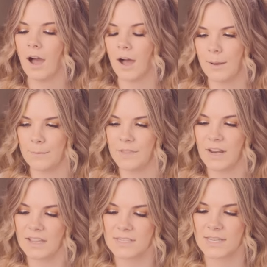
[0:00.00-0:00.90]
The
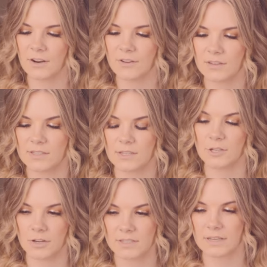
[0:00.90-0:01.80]
next gear, this is the
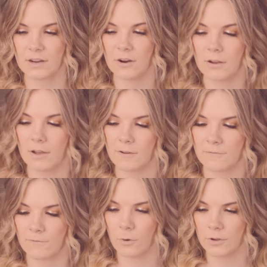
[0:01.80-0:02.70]
Darkus Gear, the
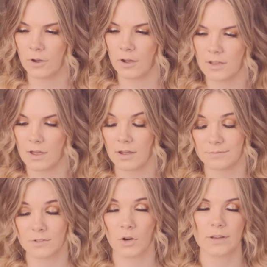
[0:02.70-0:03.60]

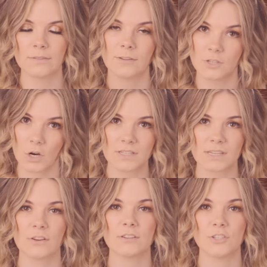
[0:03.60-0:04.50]
Darkus
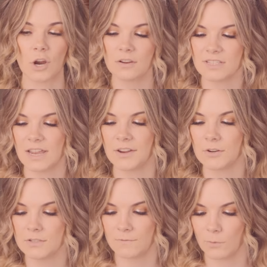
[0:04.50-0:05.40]
Gear is Dark
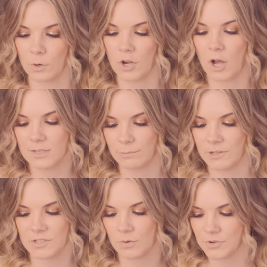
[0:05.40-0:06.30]
Daggers, 4 cost,
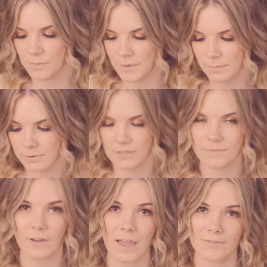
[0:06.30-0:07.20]
plus 200B, plus
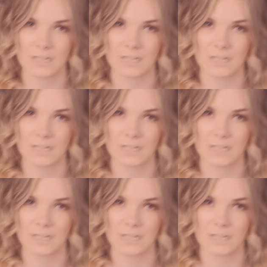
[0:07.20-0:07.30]
5